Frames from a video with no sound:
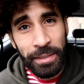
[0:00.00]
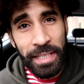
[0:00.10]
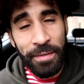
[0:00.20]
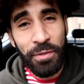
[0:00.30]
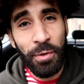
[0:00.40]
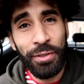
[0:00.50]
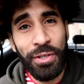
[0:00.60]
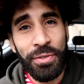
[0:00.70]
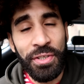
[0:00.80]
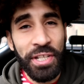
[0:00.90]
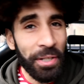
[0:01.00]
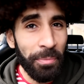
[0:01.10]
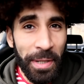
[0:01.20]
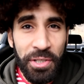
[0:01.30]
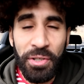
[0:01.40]
If you are new to the channel,
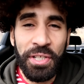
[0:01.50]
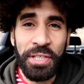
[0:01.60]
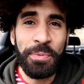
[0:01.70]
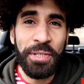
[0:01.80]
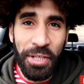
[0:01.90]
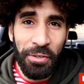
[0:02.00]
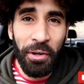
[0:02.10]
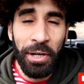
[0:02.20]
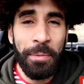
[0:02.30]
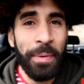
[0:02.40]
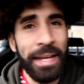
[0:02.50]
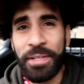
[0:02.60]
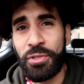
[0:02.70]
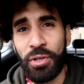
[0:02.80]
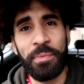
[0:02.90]
make sure you subscribe
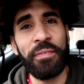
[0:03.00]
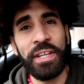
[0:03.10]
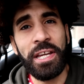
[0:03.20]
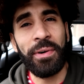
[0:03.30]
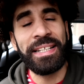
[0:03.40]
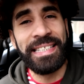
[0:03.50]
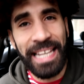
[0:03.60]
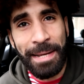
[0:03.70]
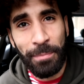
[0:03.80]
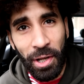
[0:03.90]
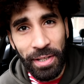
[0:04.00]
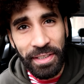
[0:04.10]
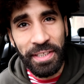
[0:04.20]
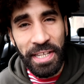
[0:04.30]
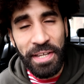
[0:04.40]
and drop the video a damn
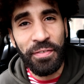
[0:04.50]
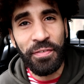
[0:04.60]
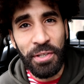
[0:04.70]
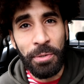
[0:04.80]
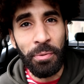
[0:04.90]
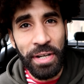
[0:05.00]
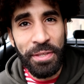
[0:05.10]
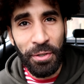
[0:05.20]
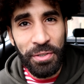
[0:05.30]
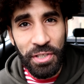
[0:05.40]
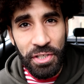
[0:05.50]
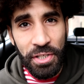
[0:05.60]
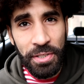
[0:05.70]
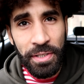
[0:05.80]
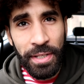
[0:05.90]
like if you breathe
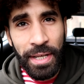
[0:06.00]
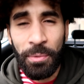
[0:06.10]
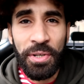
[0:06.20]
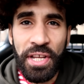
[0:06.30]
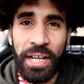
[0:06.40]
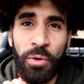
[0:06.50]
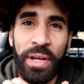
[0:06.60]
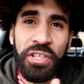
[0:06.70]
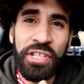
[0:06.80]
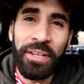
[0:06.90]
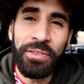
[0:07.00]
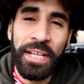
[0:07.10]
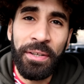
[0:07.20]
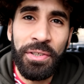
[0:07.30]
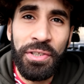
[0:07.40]
oxygen. I want to say a quick shout
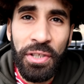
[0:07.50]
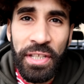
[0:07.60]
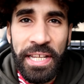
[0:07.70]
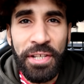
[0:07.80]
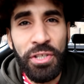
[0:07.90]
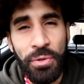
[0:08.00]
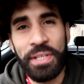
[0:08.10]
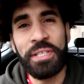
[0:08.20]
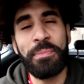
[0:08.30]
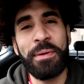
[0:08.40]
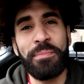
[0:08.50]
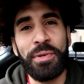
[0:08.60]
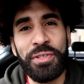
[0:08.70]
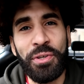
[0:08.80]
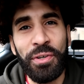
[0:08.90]
out to the newest
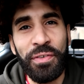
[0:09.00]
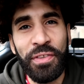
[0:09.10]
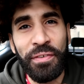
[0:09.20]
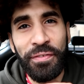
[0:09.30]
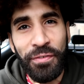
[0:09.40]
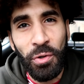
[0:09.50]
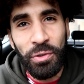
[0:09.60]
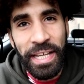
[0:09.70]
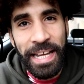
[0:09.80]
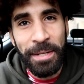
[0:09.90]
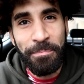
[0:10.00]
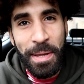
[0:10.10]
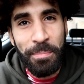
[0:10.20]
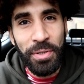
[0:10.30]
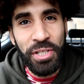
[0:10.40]
members of the Fraud Gang
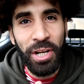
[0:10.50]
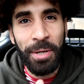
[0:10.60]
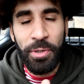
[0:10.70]
Members Club.